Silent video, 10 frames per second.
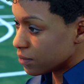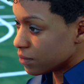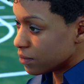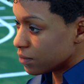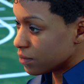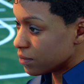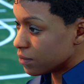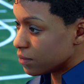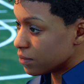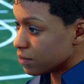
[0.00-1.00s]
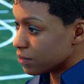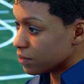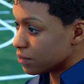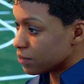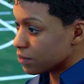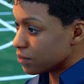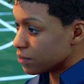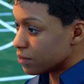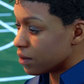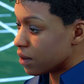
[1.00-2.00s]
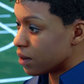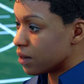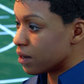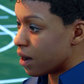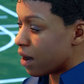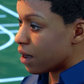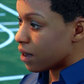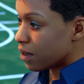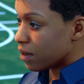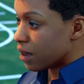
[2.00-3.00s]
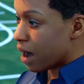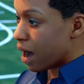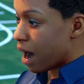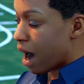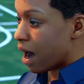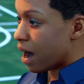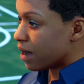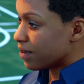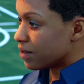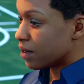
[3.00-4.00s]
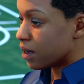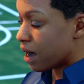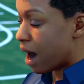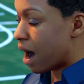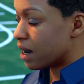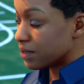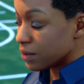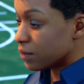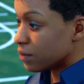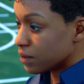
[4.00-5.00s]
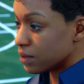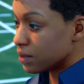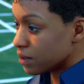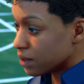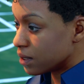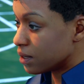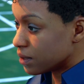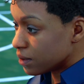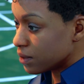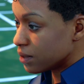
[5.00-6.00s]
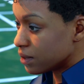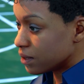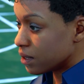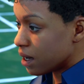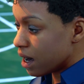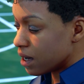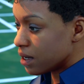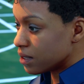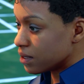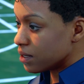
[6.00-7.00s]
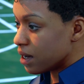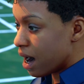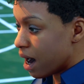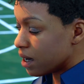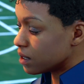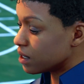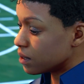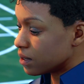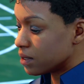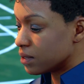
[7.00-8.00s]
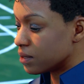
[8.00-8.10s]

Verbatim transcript: time out for your own personal life, do you have a personal life? I do. Where at? I just